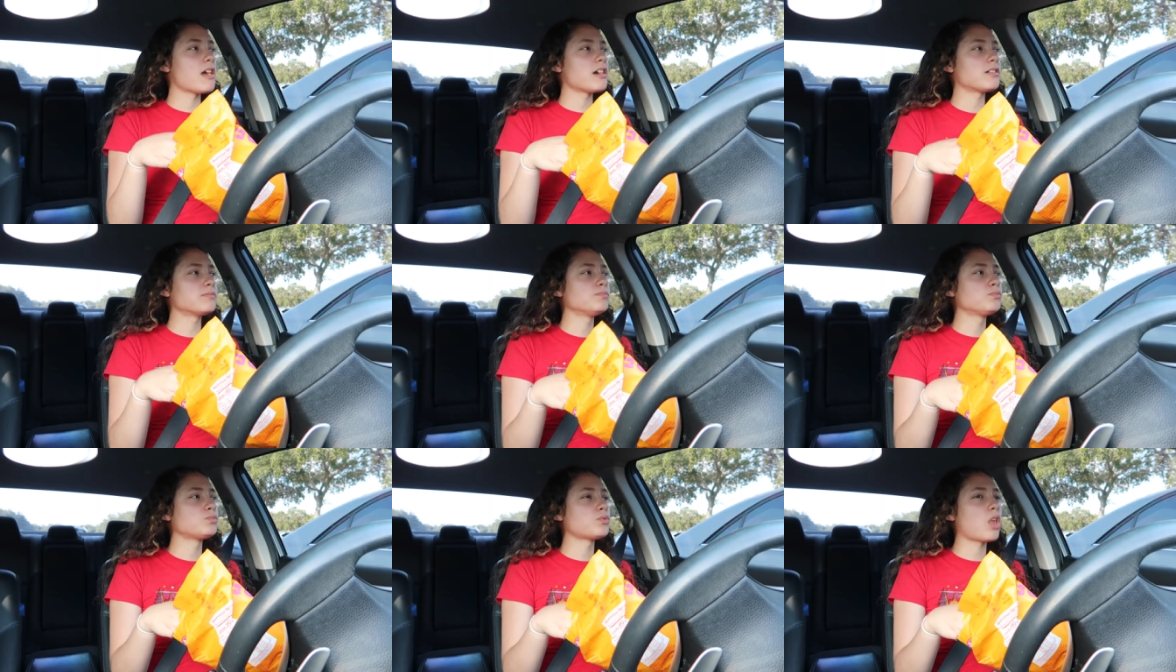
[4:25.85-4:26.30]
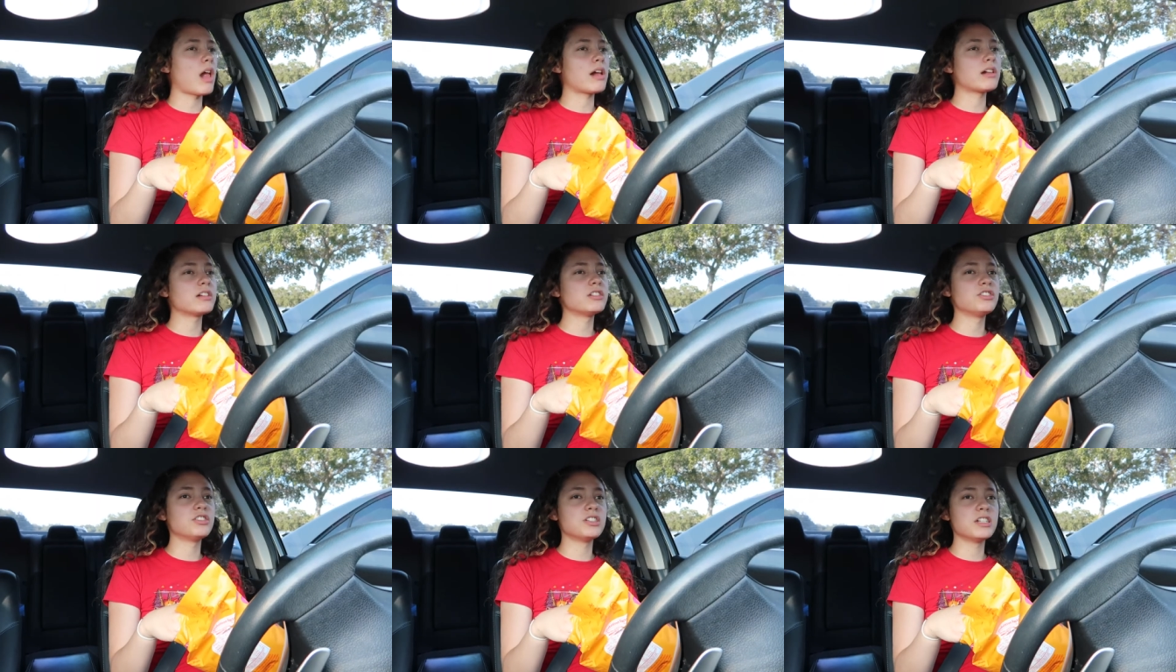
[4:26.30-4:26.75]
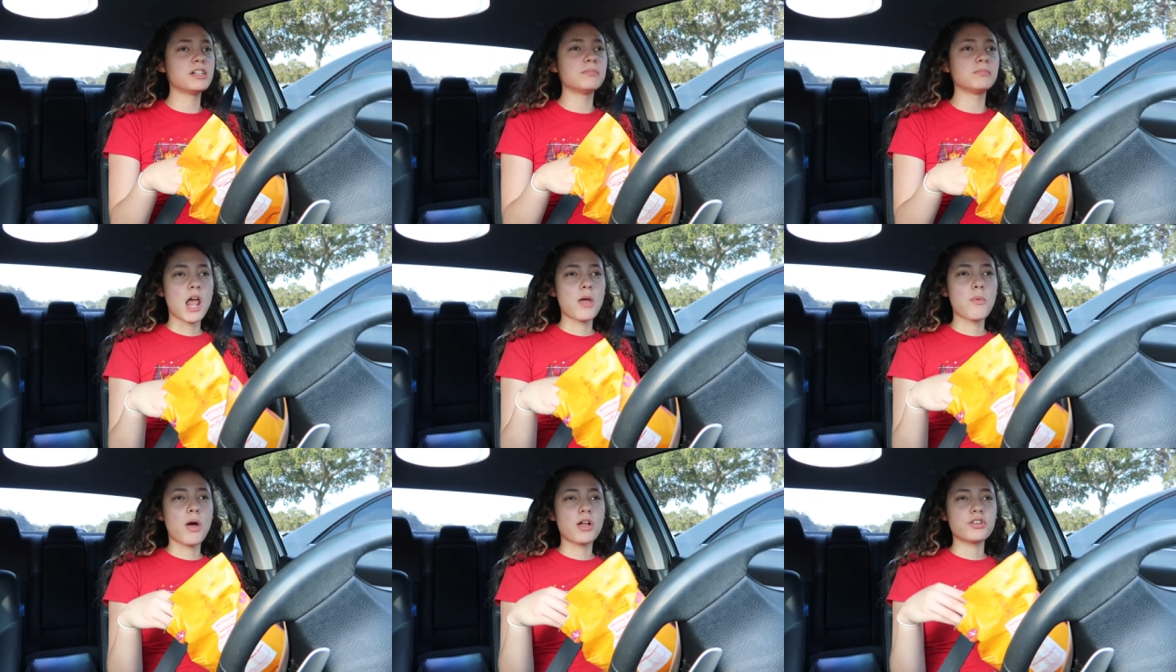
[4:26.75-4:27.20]
Like, I can
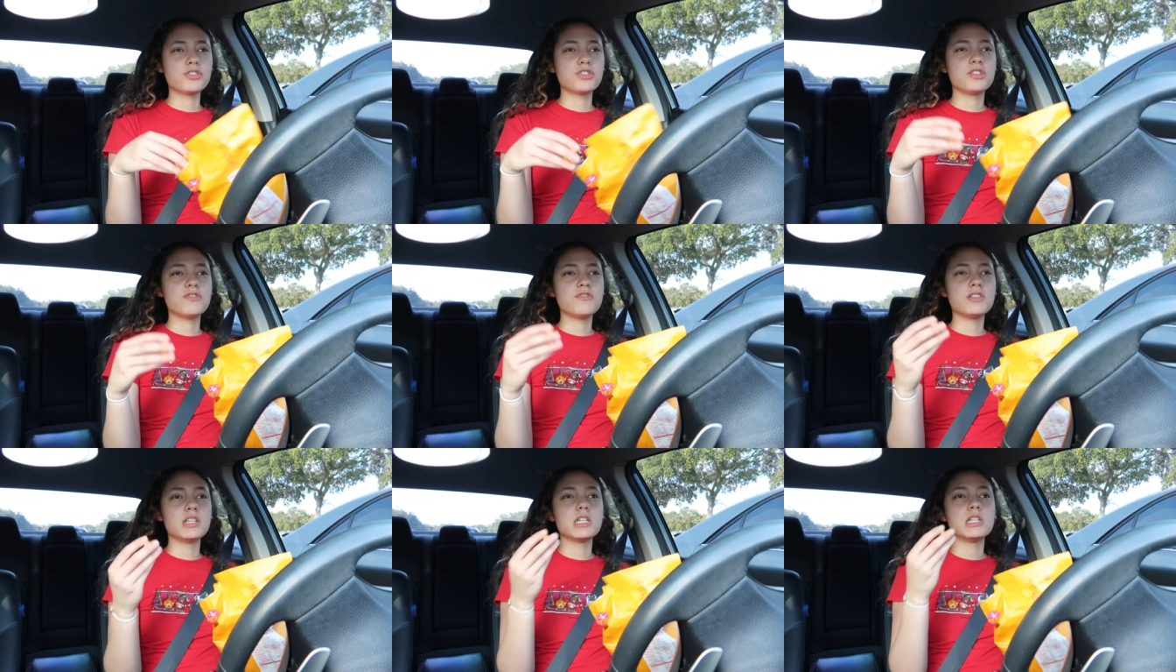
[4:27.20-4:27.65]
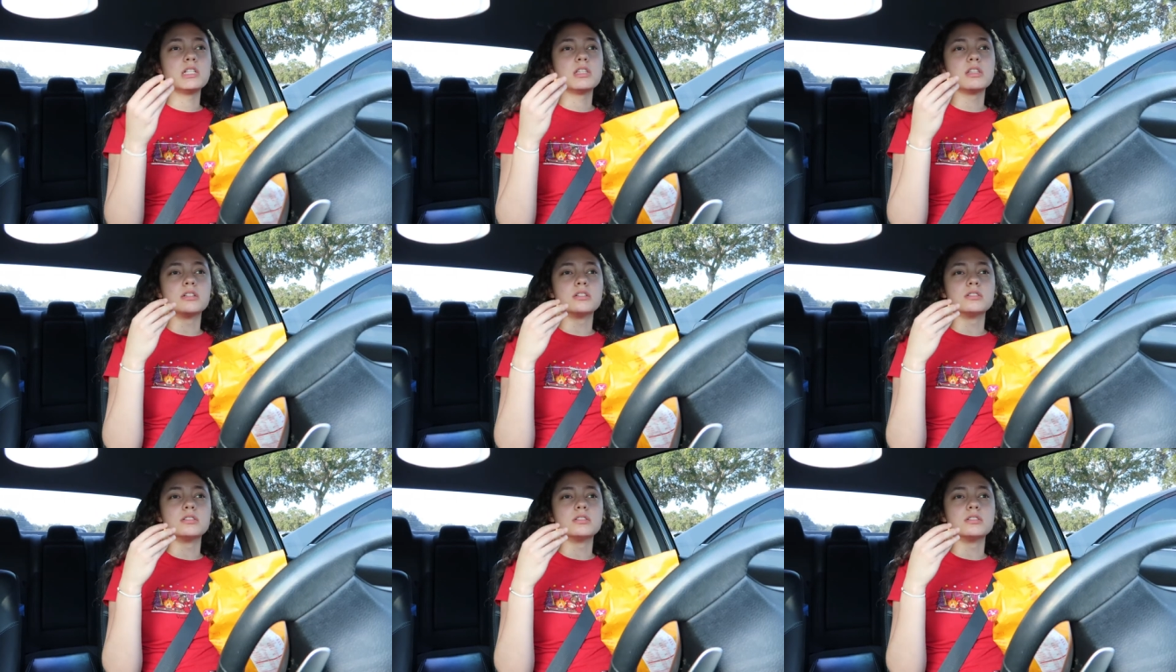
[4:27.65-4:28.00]
sit and watch TV and eat